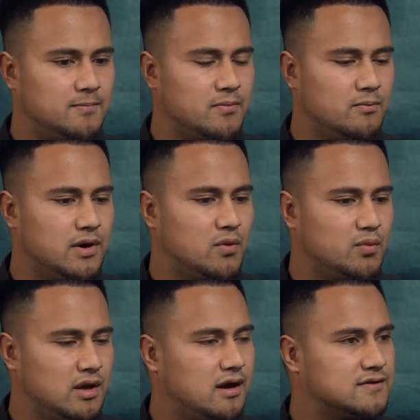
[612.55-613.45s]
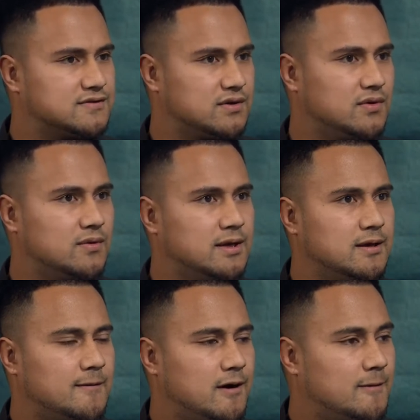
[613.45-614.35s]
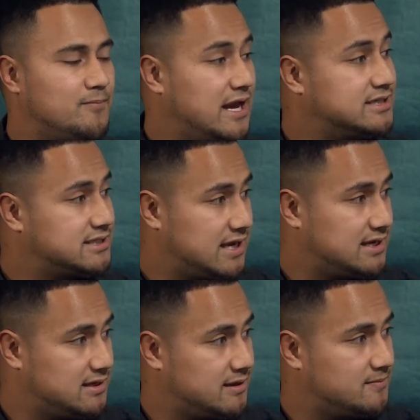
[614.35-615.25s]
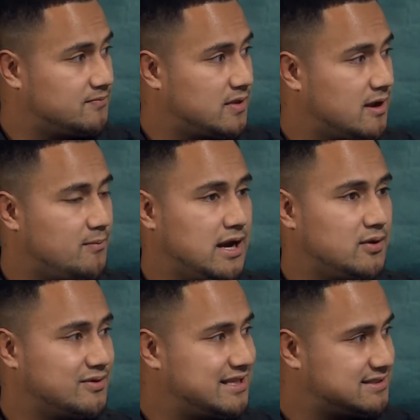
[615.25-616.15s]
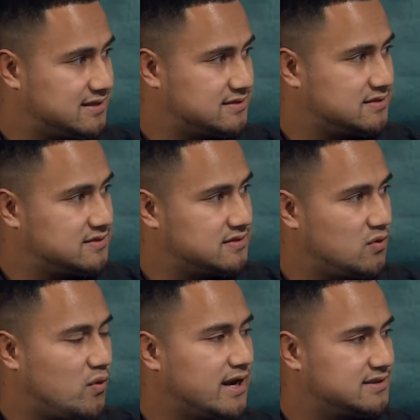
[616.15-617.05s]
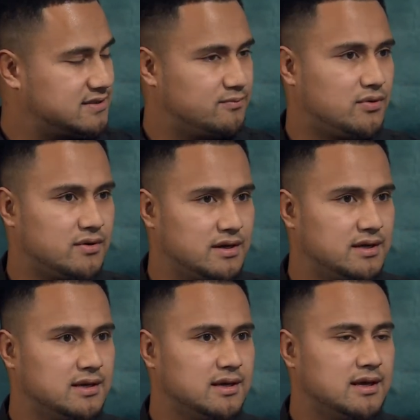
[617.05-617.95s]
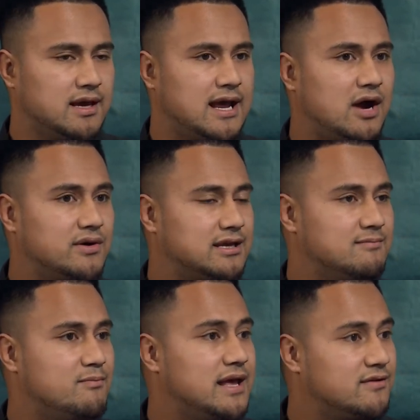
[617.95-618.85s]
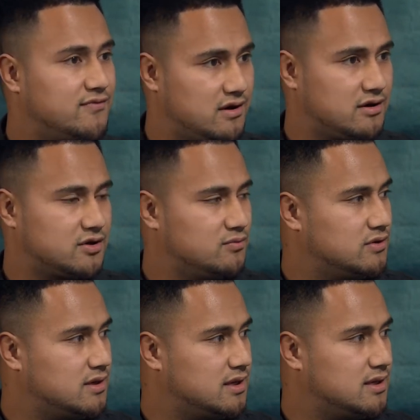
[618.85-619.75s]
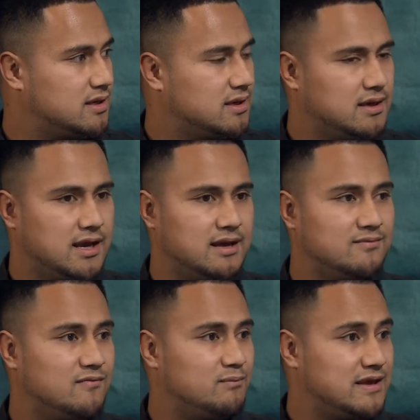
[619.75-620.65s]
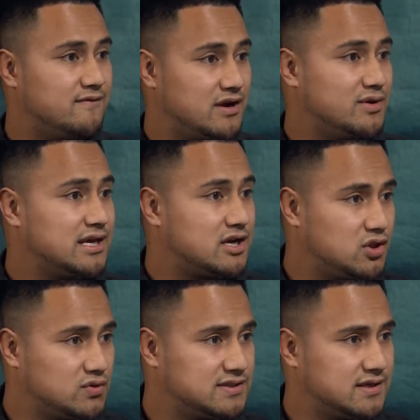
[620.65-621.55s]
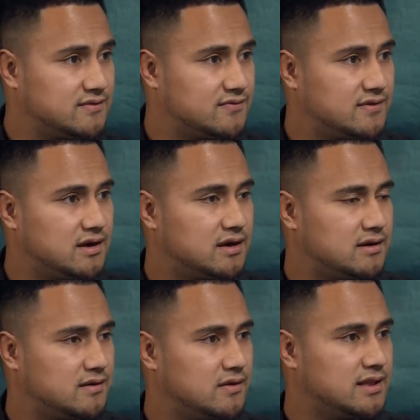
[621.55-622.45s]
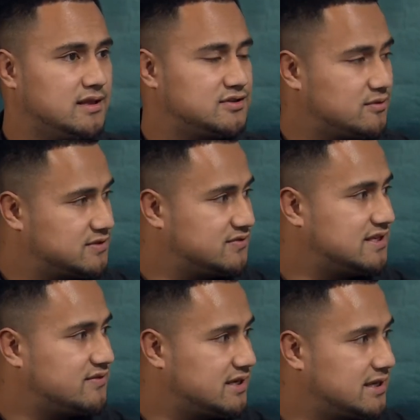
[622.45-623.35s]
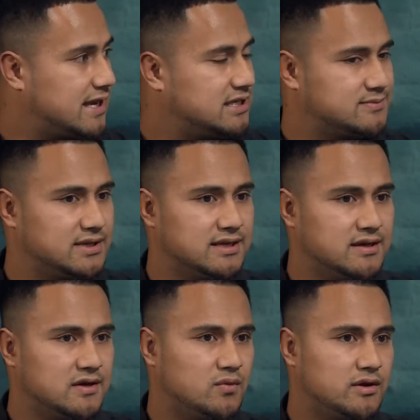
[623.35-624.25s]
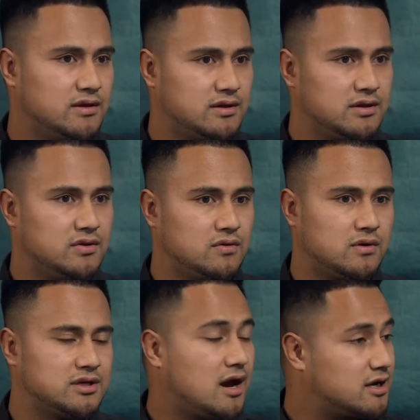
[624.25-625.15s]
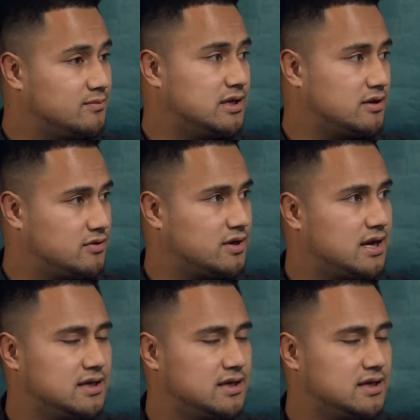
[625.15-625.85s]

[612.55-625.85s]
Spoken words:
But we also educated them about the census and why it's important and how it can benefit our community and be very inclusive in terms of civic engagement, whether you are documented or not.